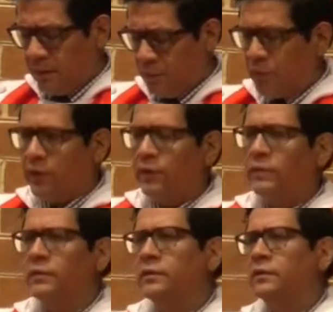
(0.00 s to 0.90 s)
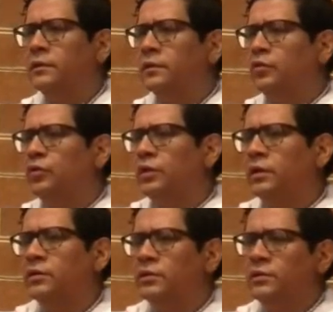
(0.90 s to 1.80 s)
and they put it to
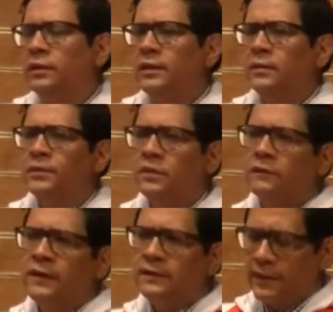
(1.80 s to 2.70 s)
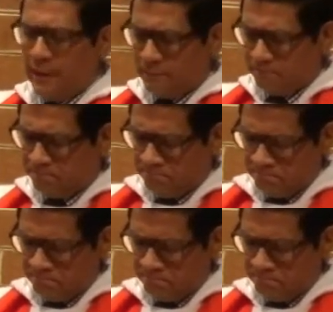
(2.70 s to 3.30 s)
touch the lips of Isaiah.